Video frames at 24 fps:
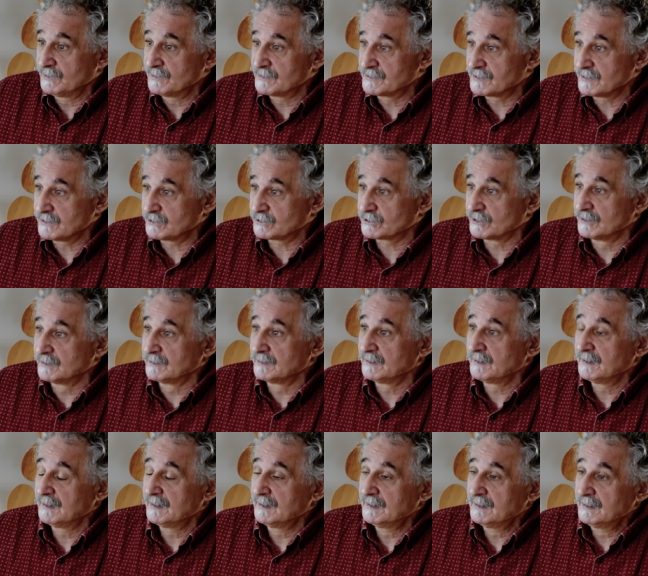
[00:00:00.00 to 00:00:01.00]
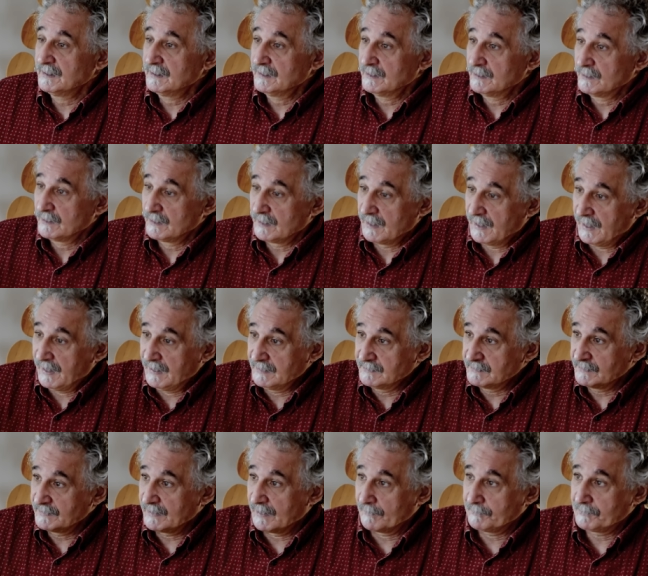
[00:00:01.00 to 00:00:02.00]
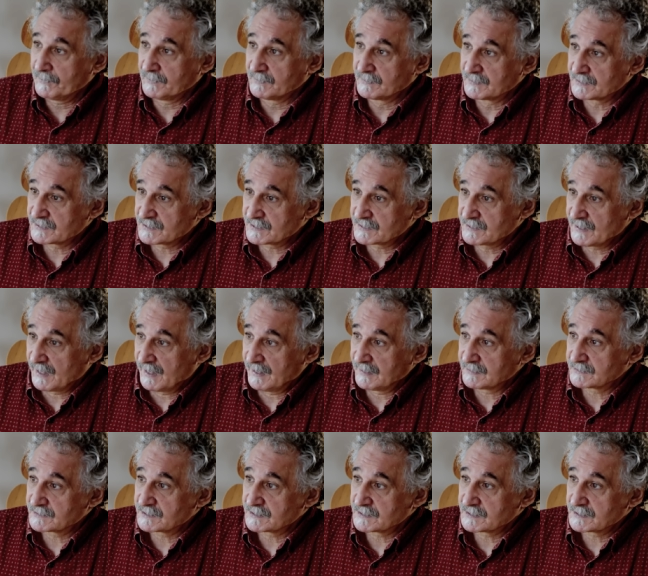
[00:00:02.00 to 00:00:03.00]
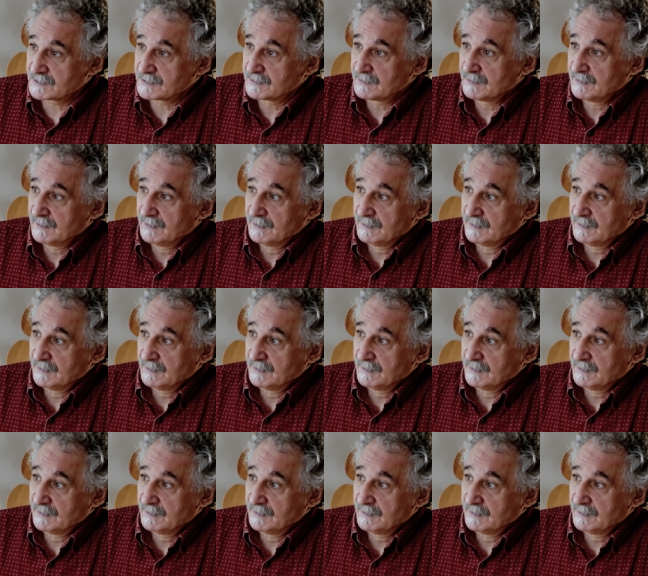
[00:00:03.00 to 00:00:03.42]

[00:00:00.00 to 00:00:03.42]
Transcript: musician, ended up in the States,